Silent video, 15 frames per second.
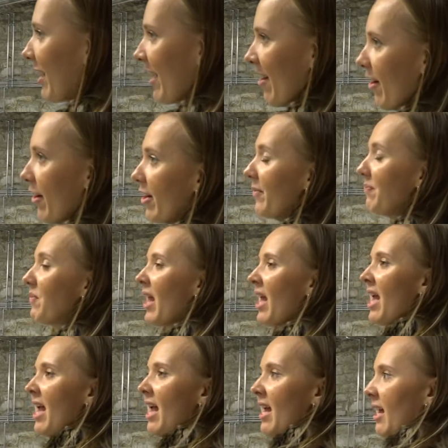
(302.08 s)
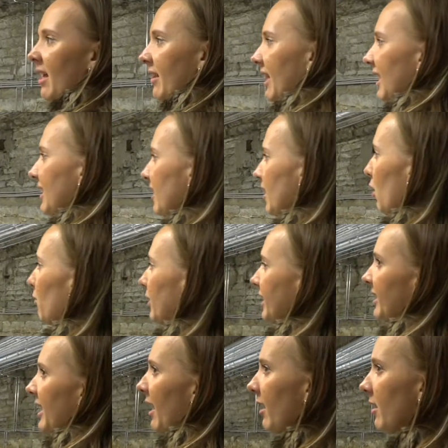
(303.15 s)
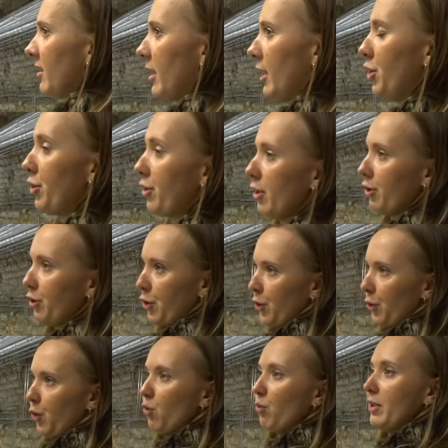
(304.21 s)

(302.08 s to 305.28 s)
here. This is our second digital tool,